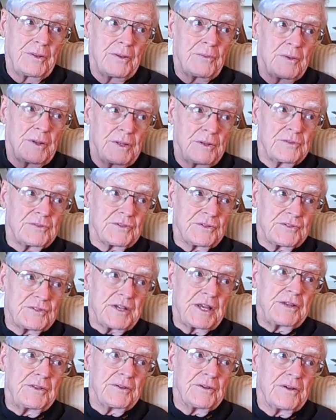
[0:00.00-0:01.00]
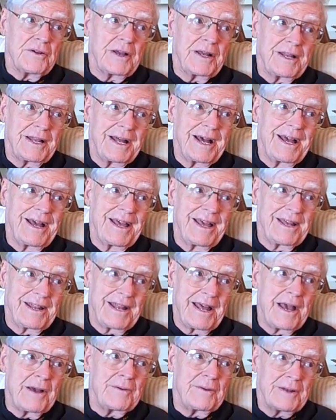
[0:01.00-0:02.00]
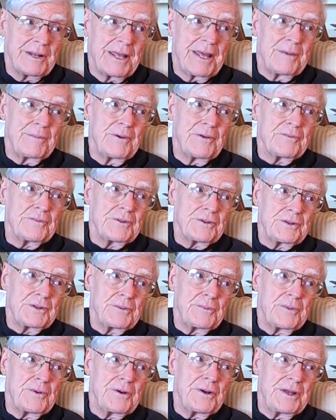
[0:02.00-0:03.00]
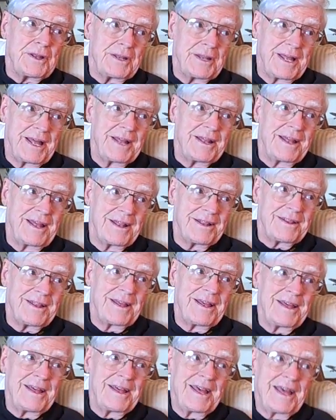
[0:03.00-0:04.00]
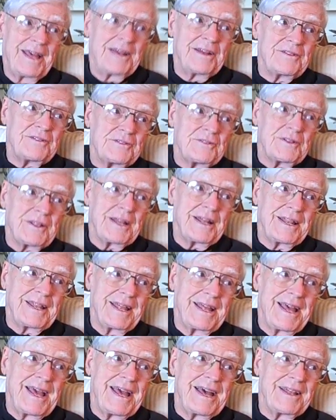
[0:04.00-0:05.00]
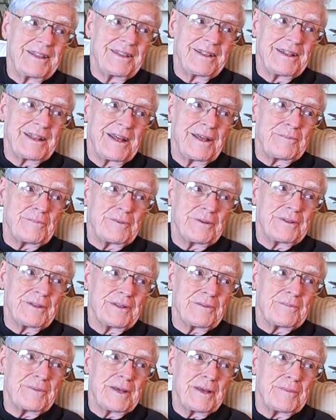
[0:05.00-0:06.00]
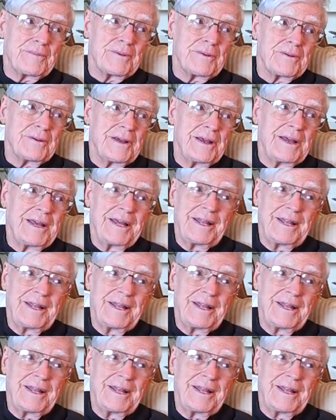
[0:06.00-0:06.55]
when he was a senior at Iowa and came over to Des Moines and answer that ad that I put in the paper.